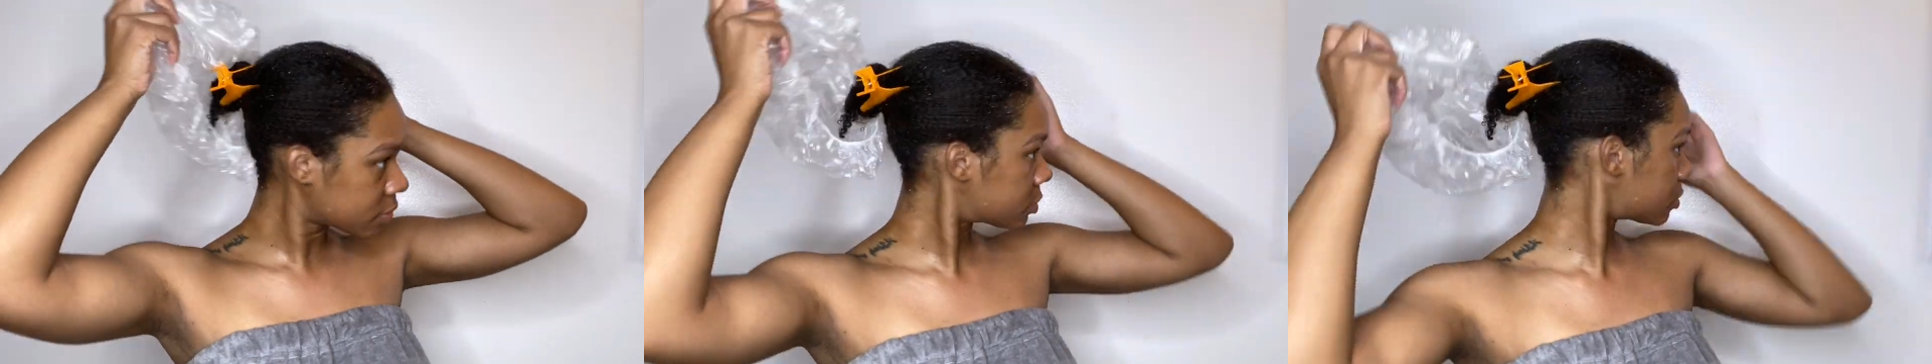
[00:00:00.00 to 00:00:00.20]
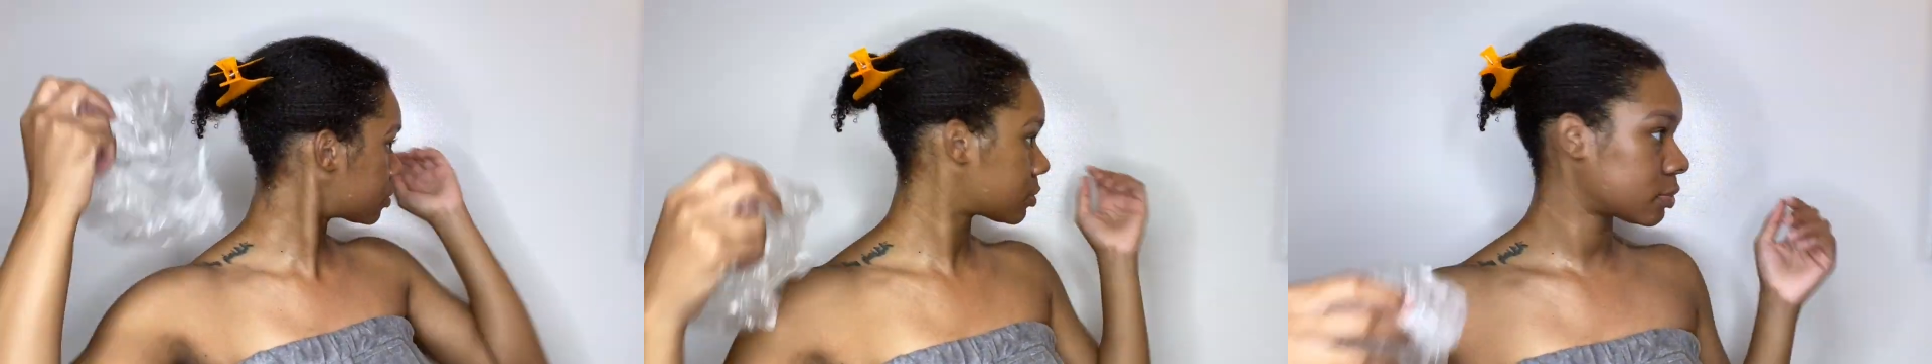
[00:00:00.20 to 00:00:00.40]

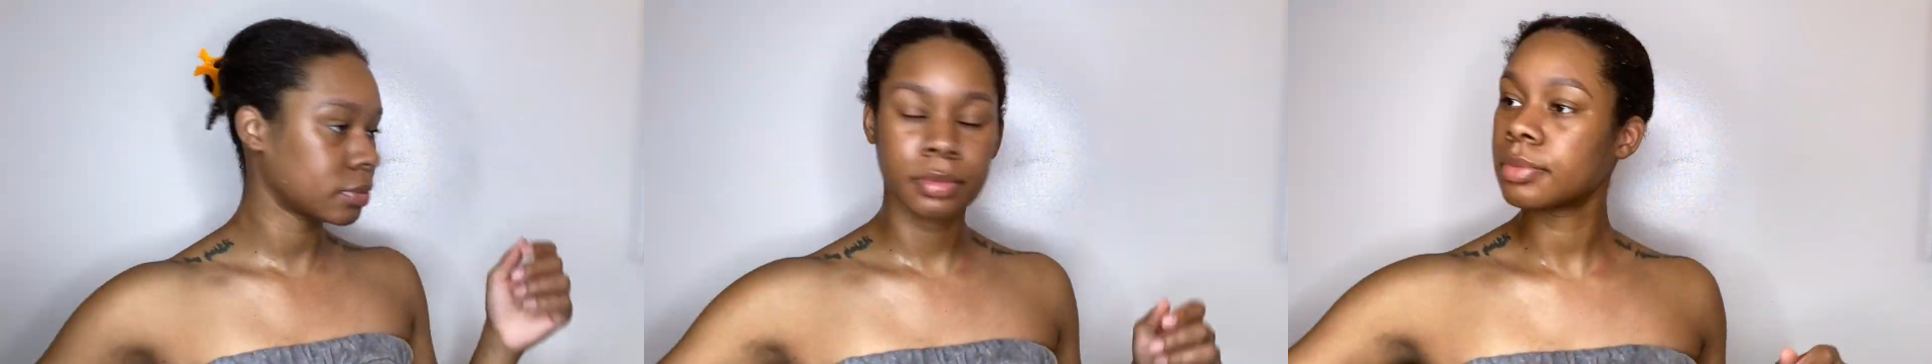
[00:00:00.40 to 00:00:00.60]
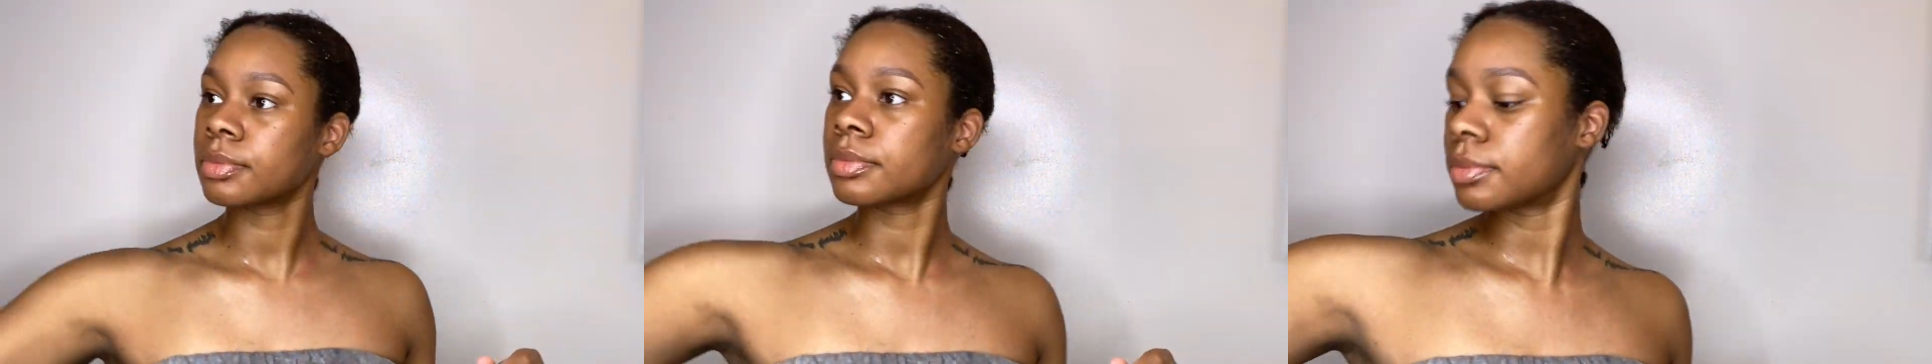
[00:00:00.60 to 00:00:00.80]
Welcome
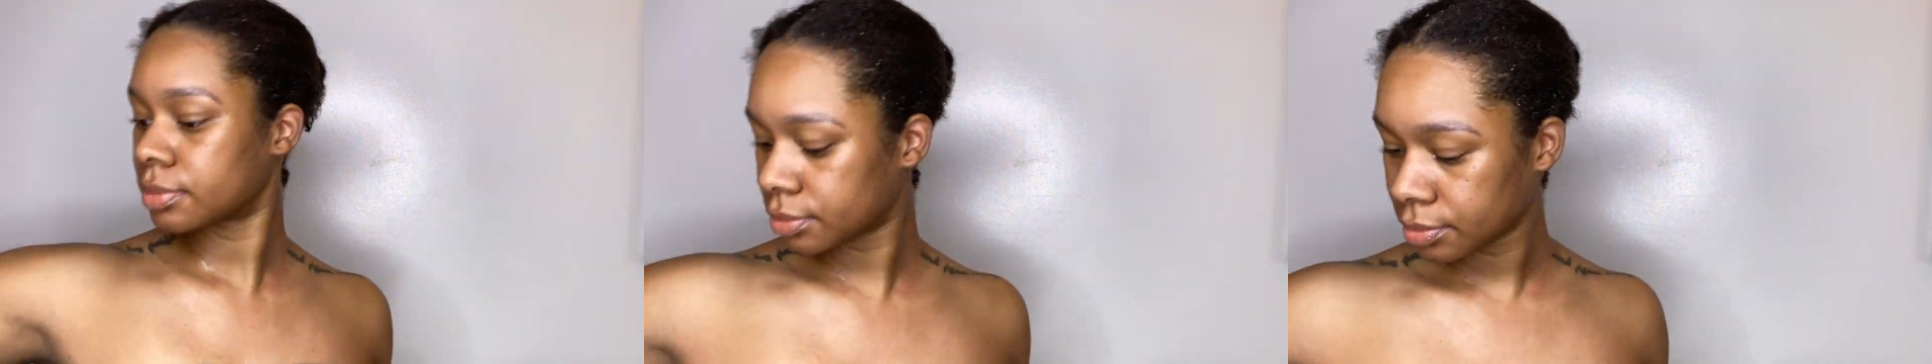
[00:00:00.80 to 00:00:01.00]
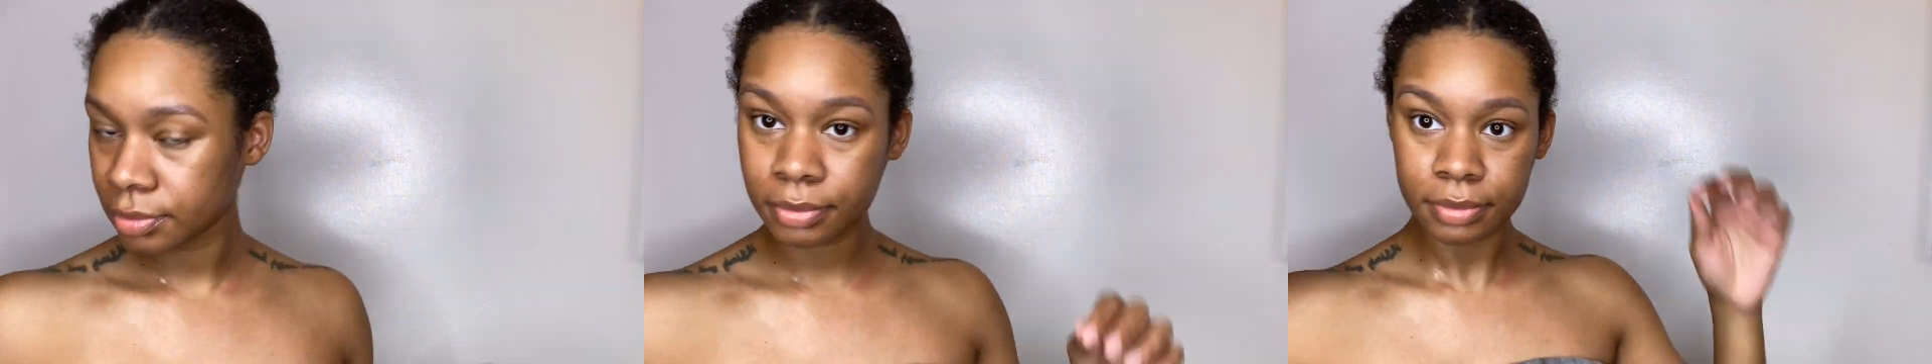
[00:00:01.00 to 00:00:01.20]
to my
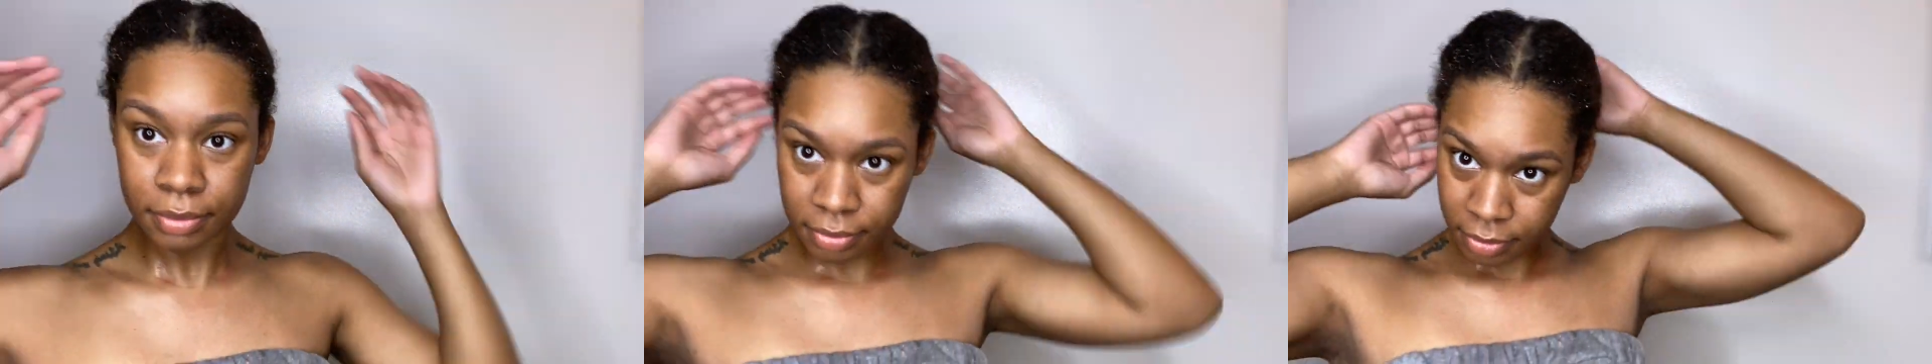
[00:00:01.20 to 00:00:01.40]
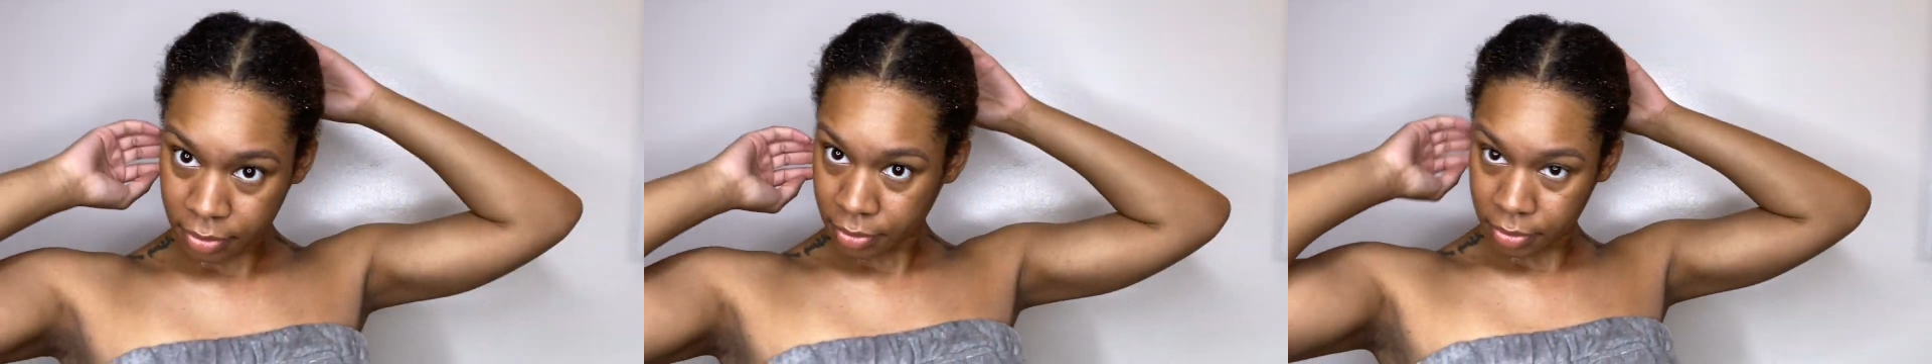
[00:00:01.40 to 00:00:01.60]
channel. My
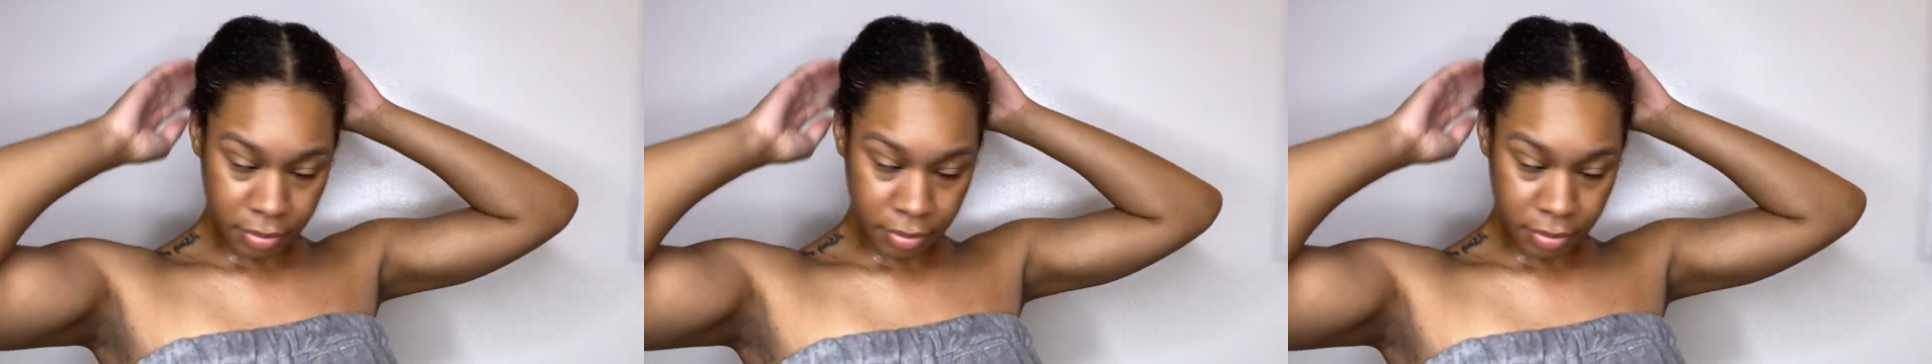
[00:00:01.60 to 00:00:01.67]
name is